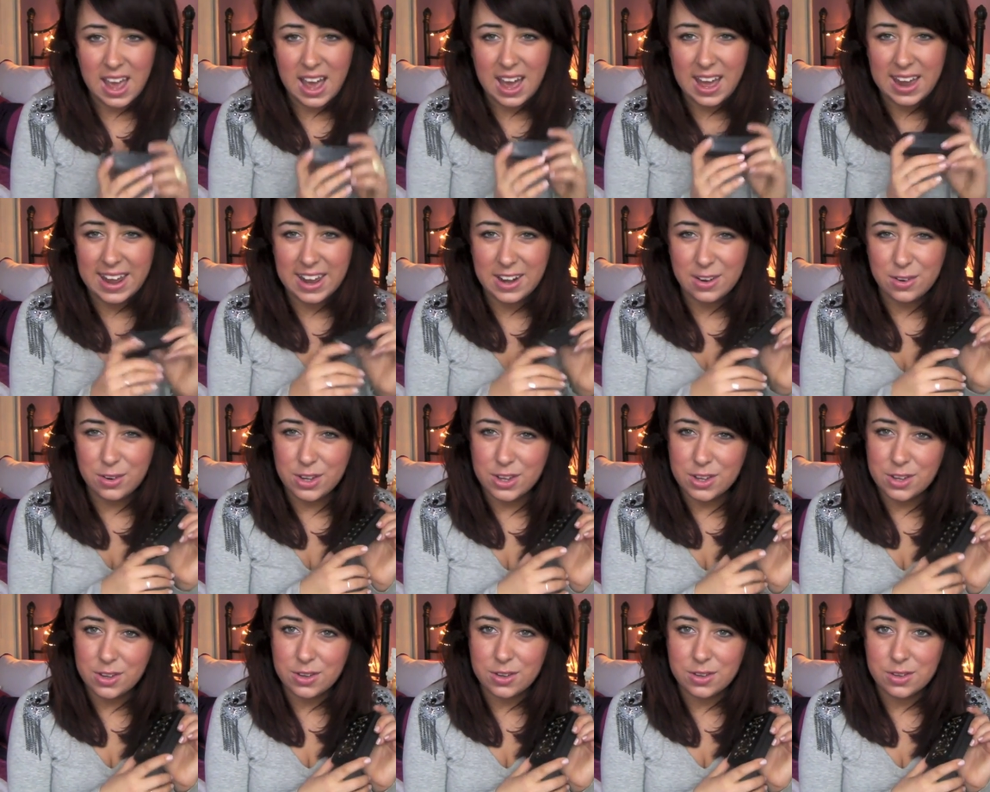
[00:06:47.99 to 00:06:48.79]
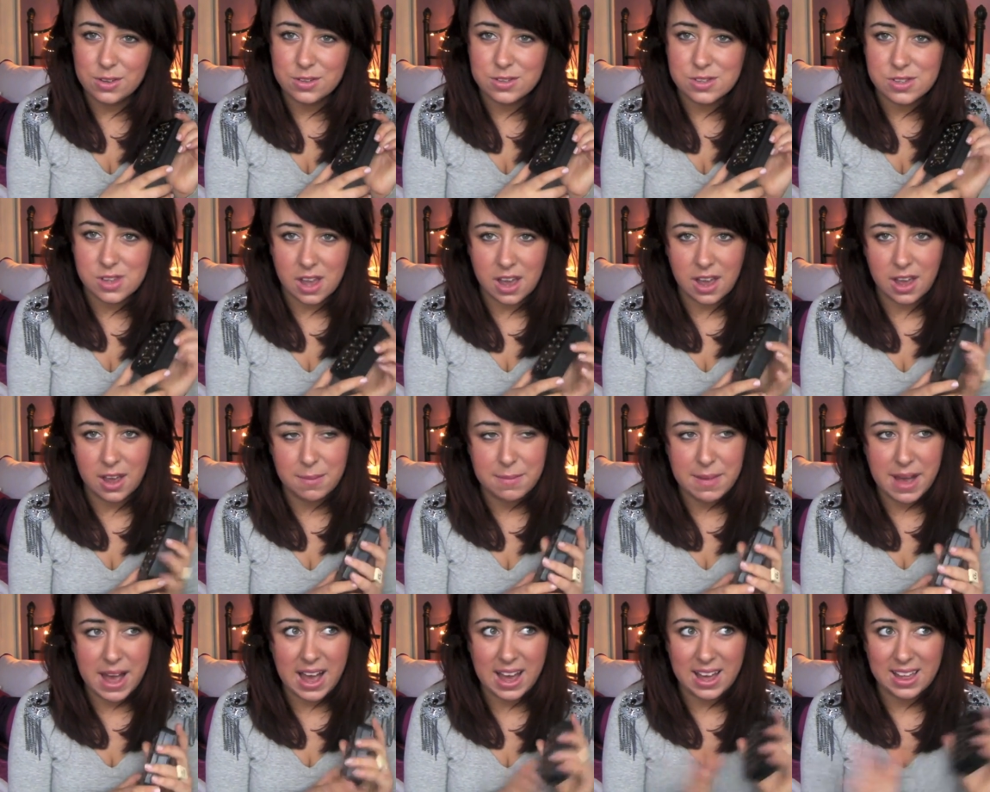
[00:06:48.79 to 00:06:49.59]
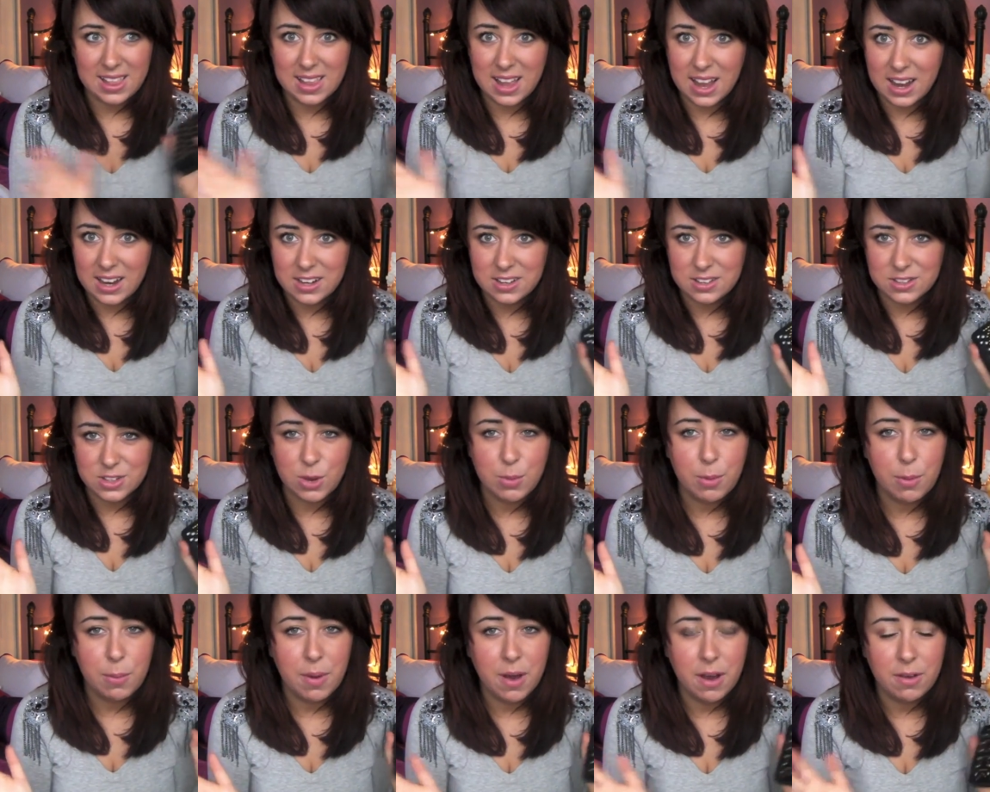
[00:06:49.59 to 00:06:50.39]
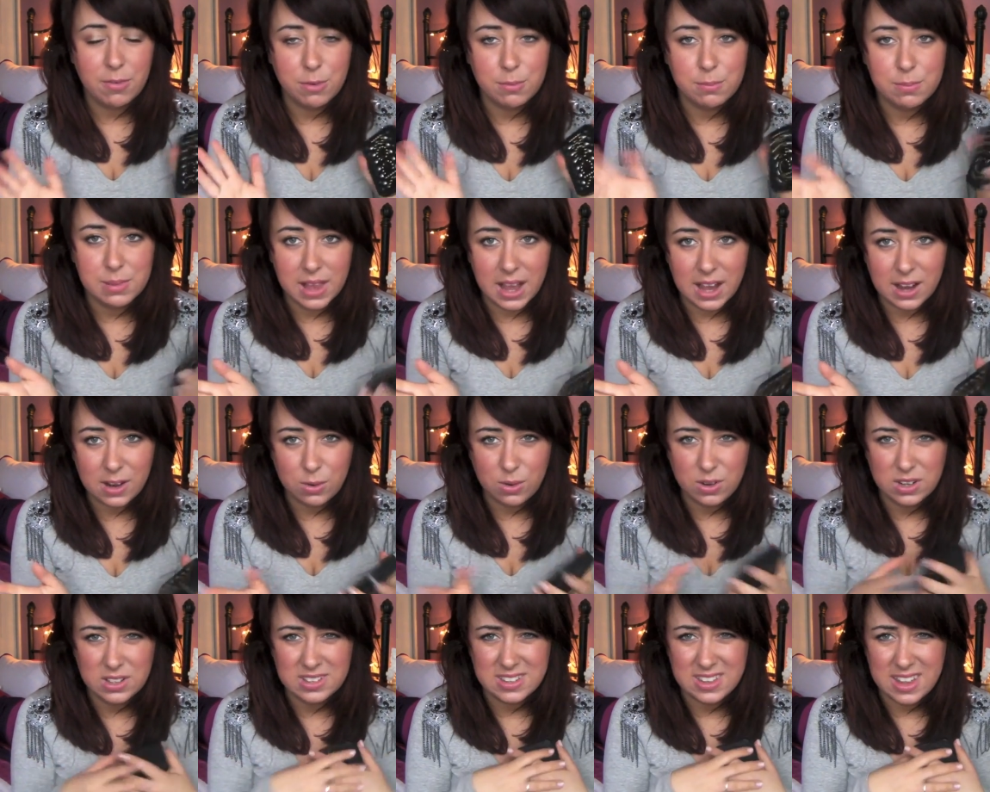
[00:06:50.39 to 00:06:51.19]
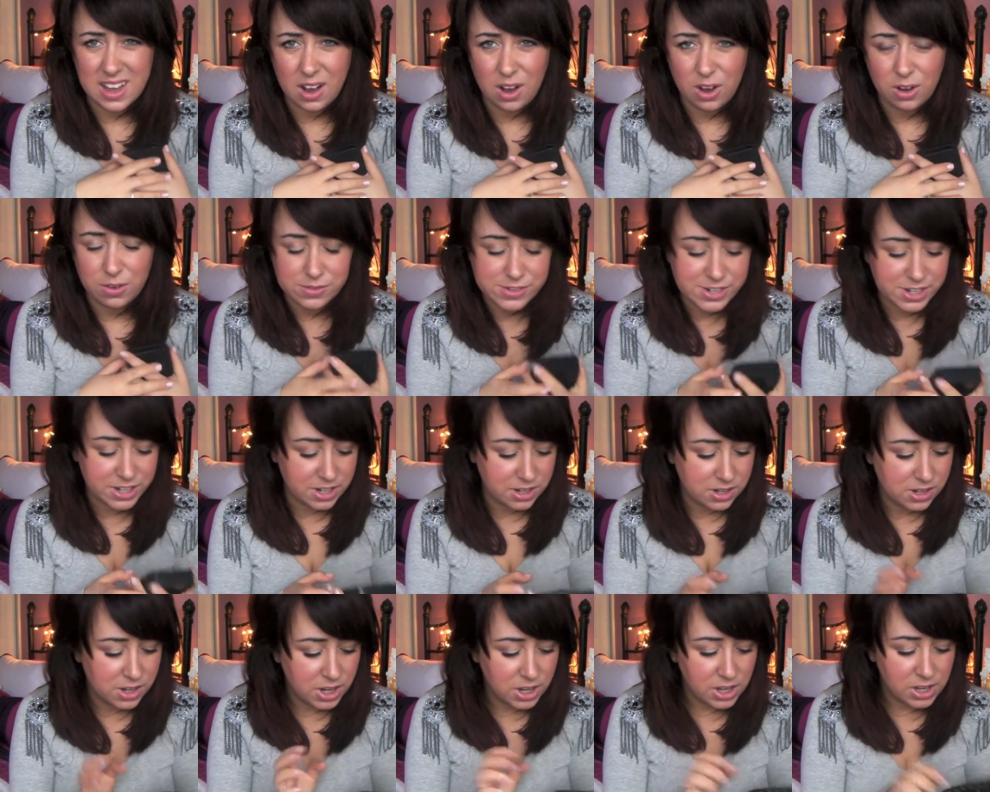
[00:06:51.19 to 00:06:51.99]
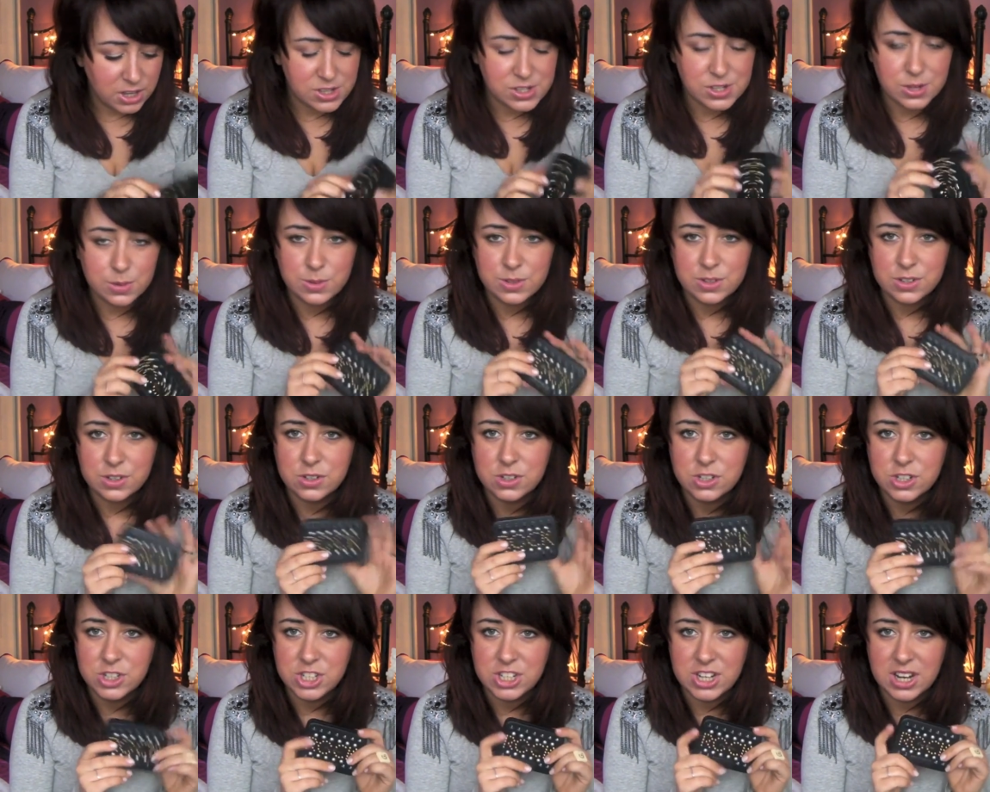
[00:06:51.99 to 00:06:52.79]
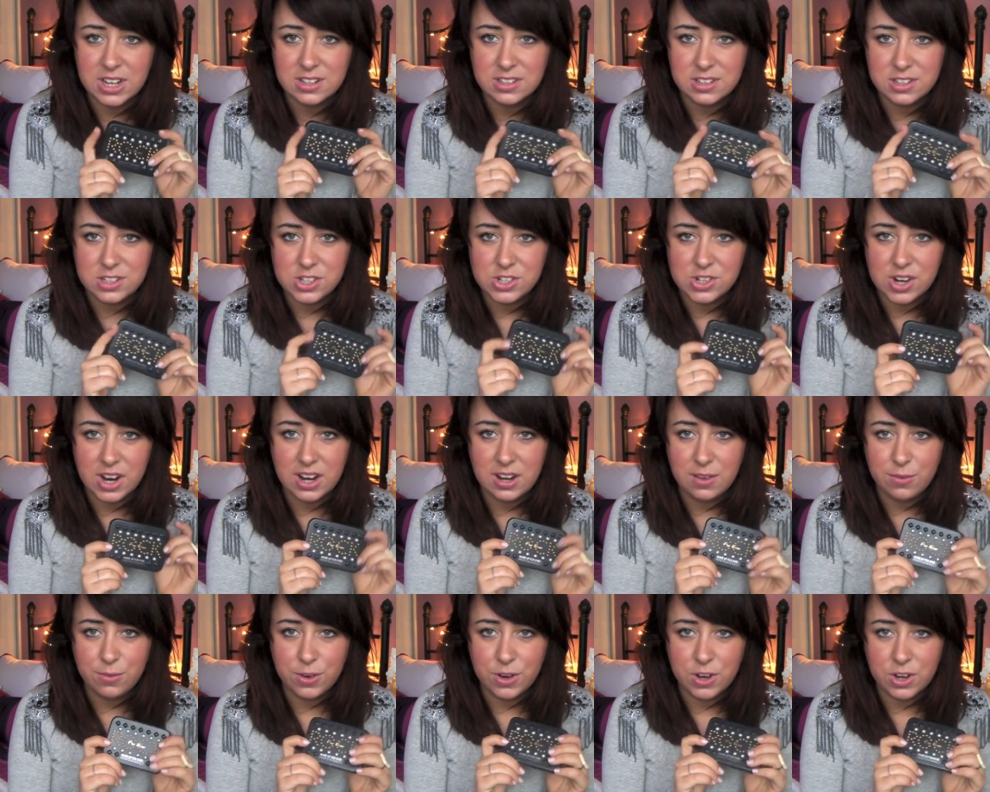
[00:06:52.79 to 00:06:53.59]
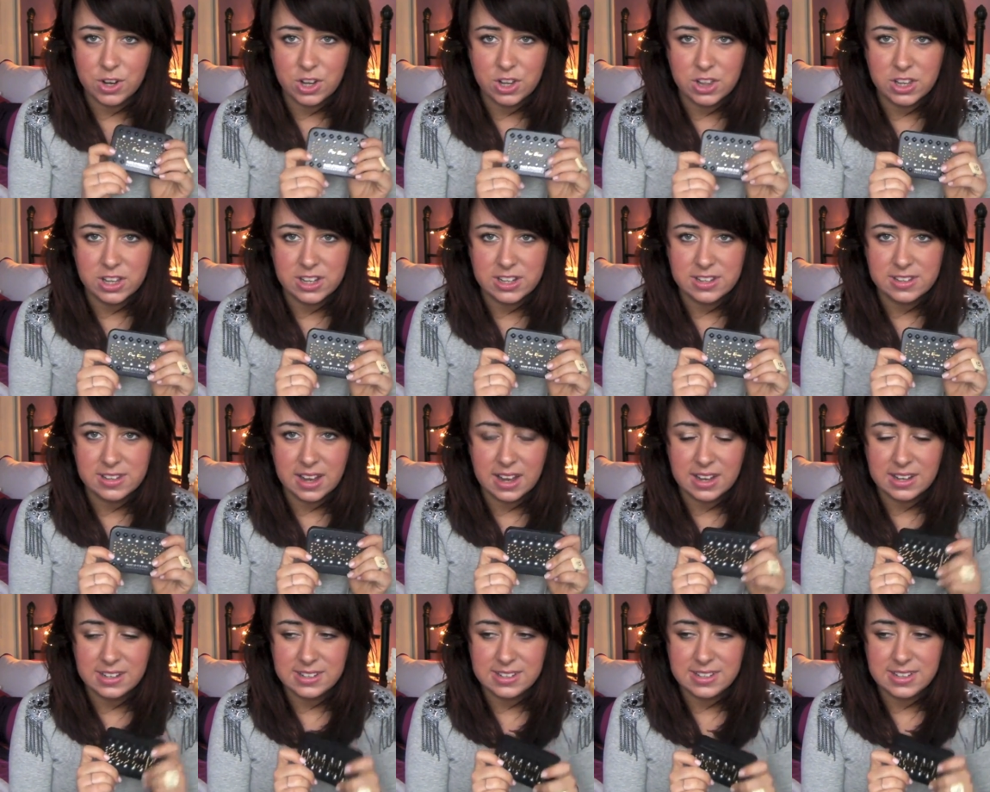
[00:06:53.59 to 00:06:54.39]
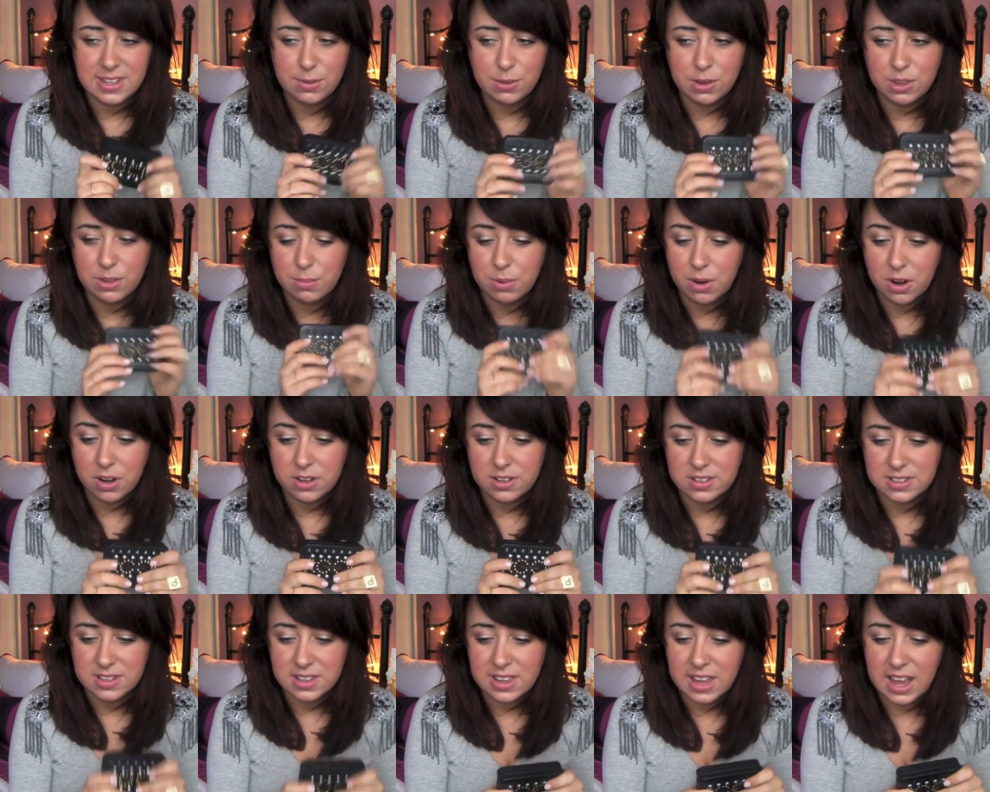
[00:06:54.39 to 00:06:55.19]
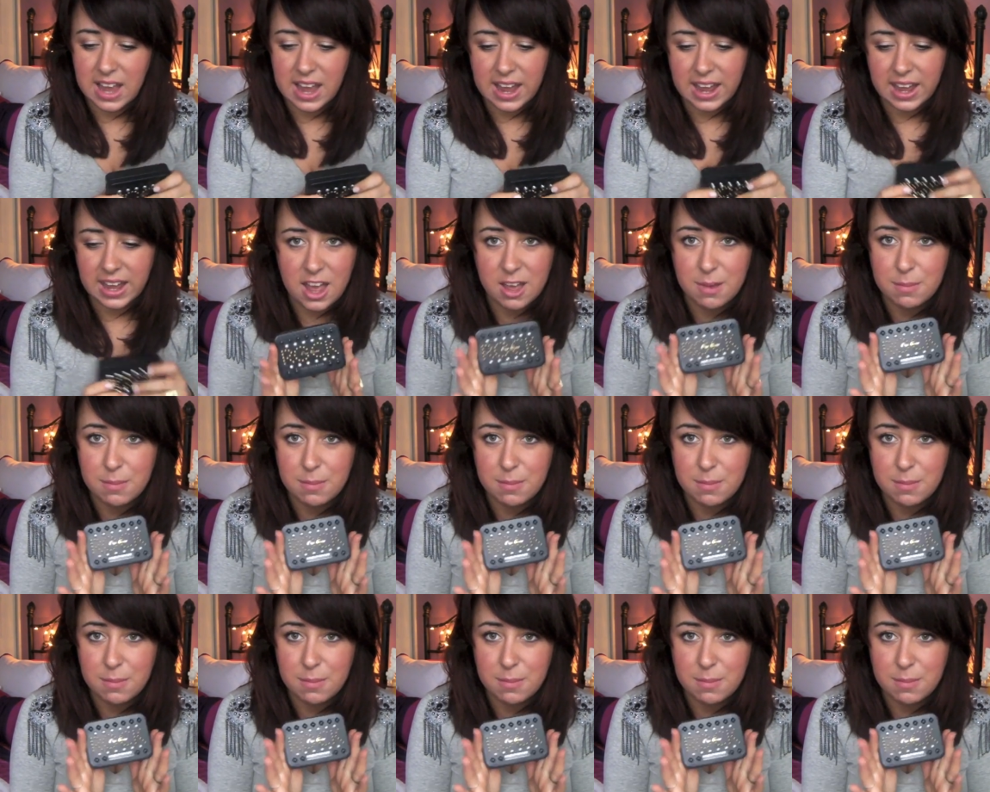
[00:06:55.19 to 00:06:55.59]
and I don't use eyeliners up apart from black ones that often, so it's a good chance to try different colours and to see what the products are like.